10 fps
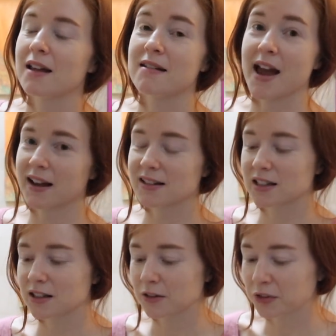
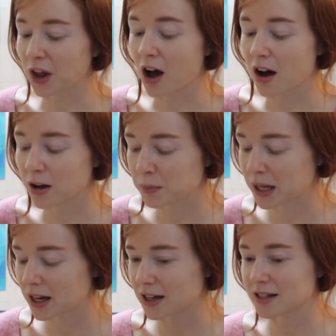next vlog
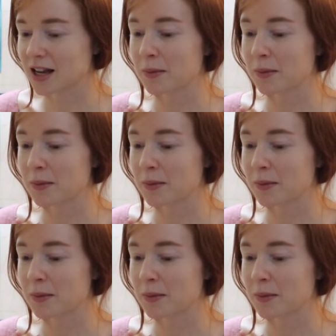because